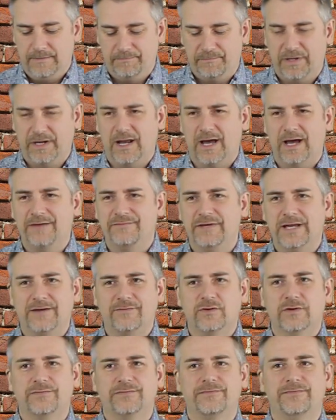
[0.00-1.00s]
but I've
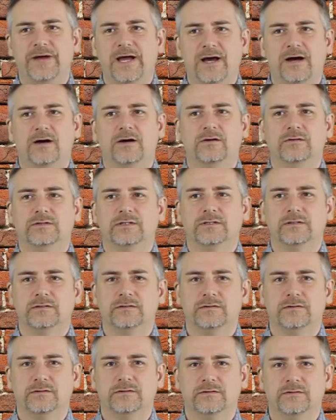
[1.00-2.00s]
never found
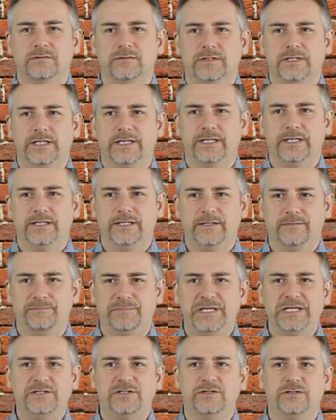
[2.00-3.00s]
the
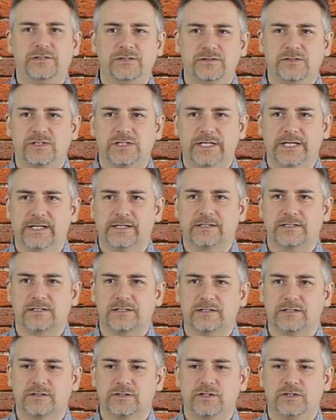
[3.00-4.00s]

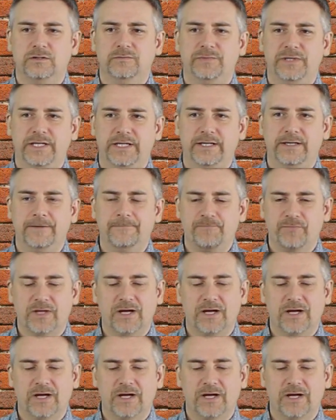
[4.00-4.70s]
P226 to be